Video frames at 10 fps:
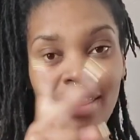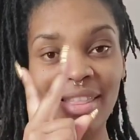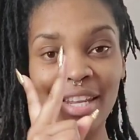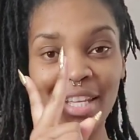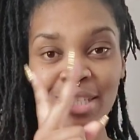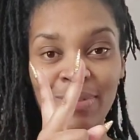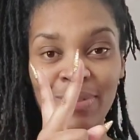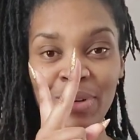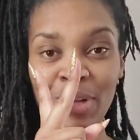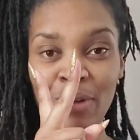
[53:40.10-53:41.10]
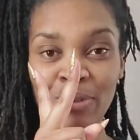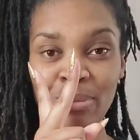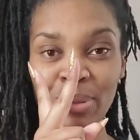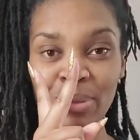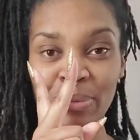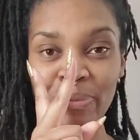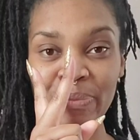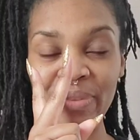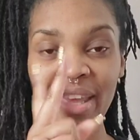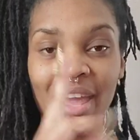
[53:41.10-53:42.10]
the need to feel comfortable,
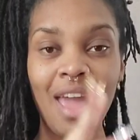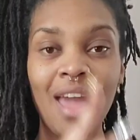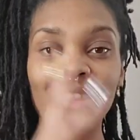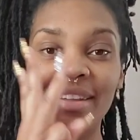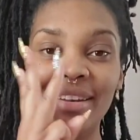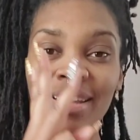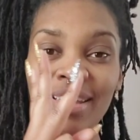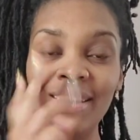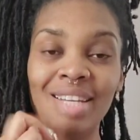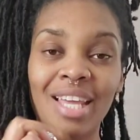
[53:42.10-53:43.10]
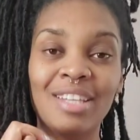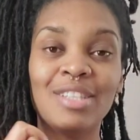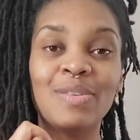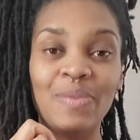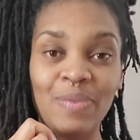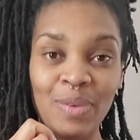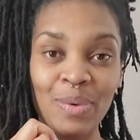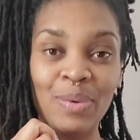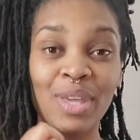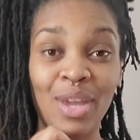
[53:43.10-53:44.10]
and the need to
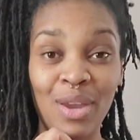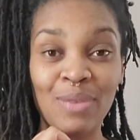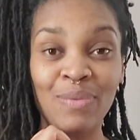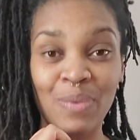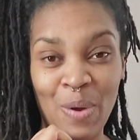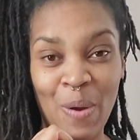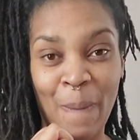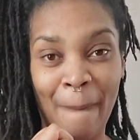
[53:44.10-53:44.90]
feel cared for.